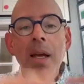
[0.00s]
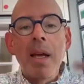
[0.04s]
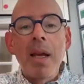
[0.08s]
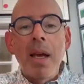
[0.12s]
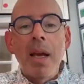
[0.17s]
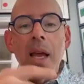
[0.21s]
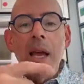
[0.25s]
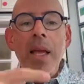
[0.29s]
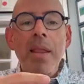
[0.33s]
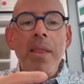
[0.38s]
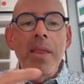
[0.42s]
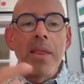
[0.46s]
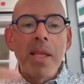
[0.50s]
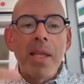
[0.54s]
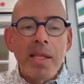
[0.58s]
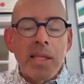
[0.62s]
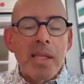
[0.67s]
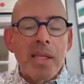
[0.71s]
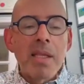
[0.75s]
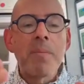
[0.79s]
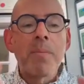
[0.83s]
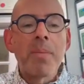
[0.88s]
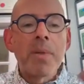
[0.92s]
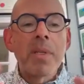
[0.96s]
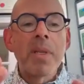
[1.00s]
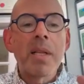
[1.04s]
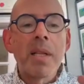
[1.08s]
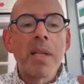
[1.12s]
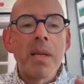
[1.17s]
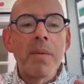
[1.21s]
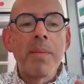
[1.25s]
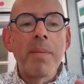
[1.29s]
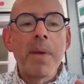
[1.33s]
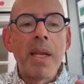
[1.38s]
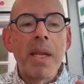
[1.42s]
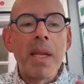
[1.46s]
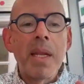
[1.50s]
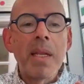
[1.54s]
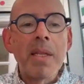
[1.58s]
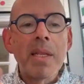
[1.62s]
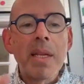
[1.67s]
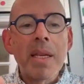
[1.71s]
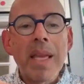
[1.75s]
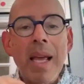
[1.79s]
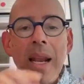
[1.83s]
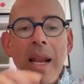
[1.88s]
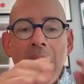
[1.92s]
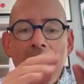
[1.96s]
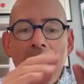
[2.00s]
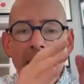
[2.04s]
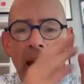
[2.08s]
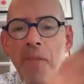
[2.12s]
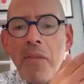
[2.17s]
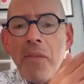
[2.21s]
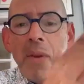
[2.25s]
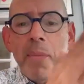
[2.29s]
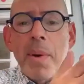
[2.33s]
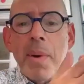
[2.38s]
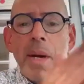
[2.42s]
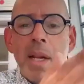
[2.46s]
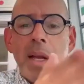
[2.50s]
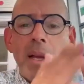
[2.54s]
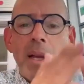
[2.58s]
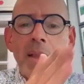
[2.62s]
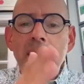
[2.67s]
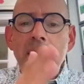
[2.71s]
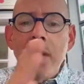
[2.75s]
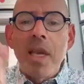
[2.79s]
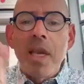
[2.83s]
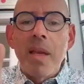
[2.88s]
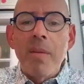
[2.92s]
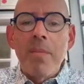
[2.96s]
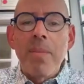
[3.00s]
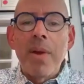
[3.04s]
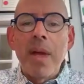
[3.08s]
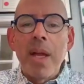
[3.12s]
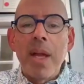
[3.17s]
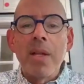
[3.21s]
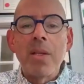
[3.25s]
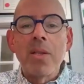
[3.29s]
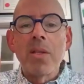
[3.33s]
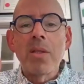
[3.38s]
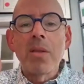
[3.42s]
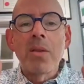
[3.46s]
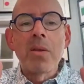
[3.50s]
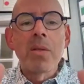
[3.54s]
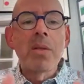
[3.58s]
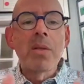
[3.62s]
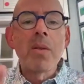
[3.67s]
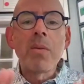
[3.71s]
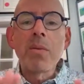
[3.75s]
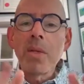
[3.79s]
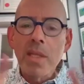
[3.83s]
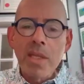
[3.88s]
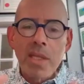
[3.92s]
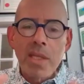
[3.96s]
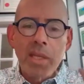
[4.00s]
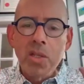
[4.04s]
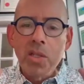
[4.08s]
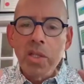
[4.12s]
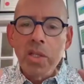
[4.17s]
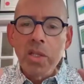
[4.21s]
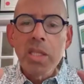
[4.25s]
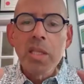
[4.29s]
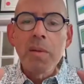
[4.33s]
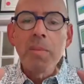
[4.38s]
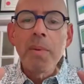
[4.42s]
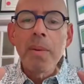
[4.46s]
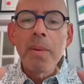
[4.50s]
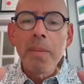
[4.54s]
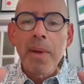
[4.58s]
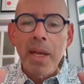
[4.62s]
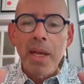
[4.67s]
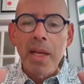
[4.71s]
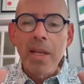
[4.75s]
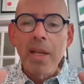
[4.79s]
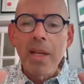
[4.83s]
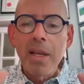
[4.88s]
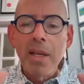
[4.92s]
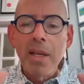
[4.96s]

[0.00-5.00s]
And this is a particular meeting to get everybody on the same page. There's no decisions to be made.